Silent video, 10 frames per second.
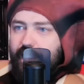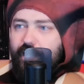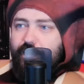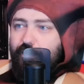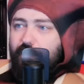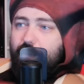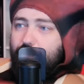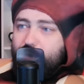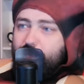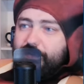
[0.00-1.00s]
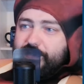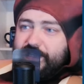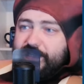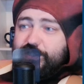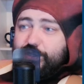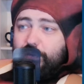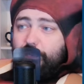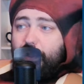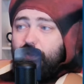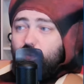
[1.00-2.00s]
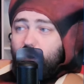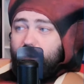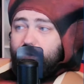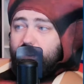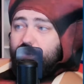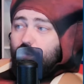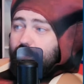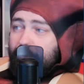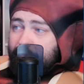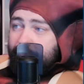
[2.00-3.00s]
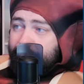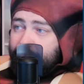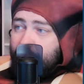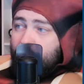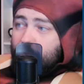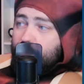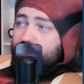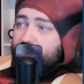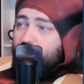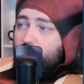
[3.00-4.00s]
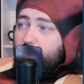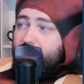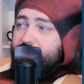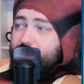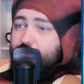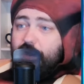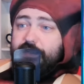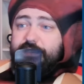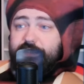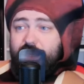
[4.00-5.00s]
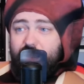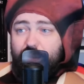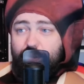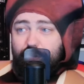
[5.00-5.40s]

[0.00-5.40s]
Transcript: Their main purpose is to repel water and oil, which is what makes them non-stick.